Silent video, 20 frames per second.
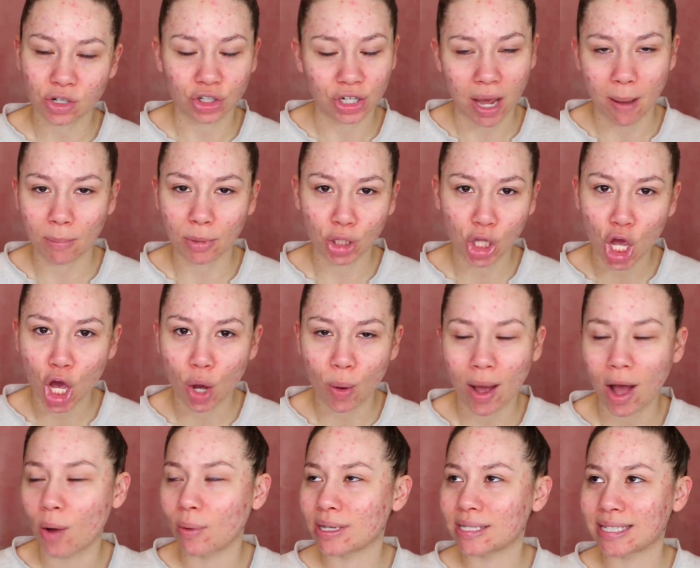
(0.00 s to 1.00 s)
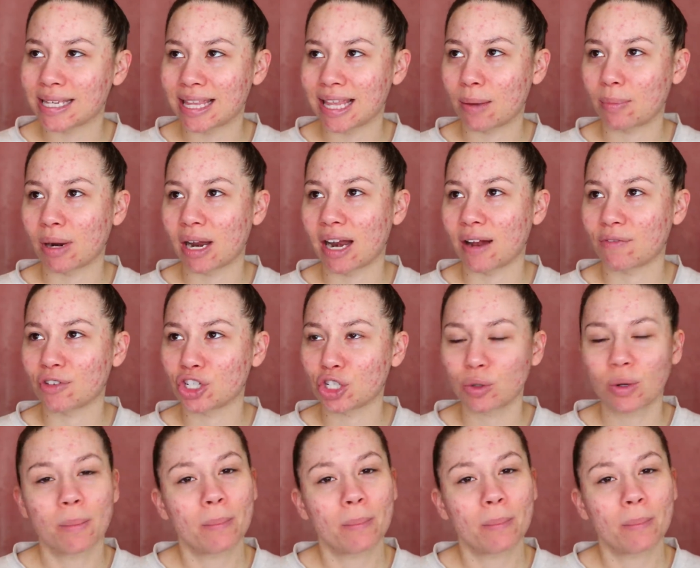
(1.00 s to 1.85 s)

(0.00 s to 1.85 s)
or down below I always say that but I never do